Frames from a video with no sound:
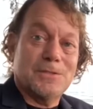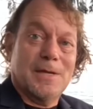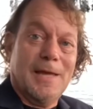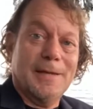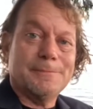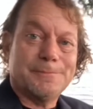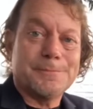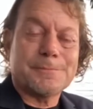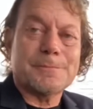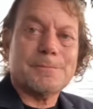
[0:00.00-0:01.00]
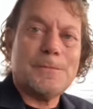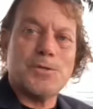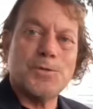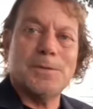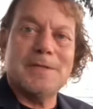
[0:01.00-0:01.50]
today.
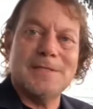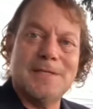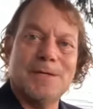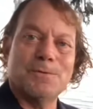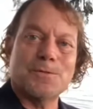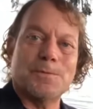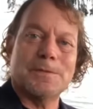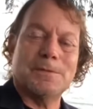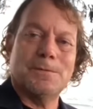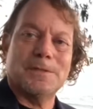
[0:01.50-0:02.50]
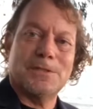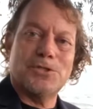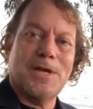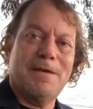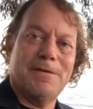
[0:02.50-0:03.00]
So what they did was with the
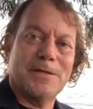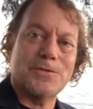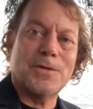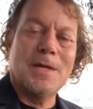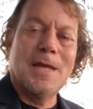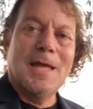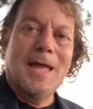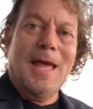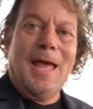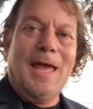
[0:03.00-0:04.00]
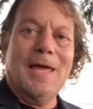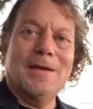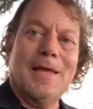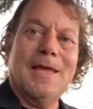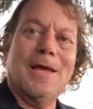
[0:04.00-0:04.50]
shavings.
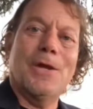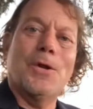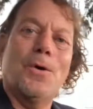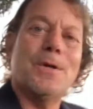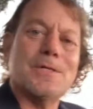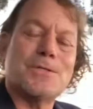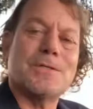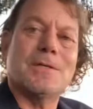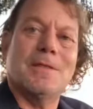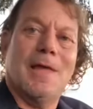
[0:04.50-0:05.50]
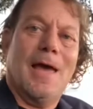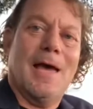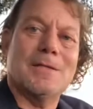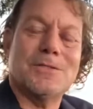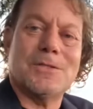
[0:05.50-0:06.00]
And I noticed
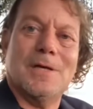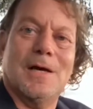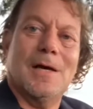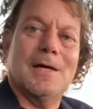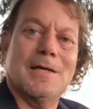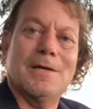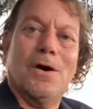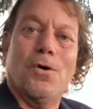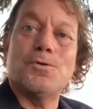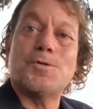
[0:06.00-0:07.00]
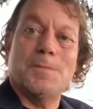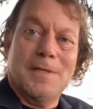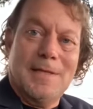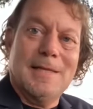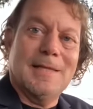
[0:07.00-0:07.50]
that it
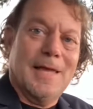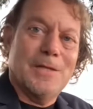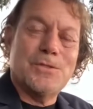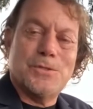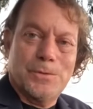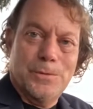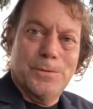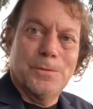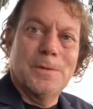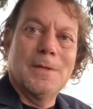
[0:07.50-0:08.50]
ultimately led to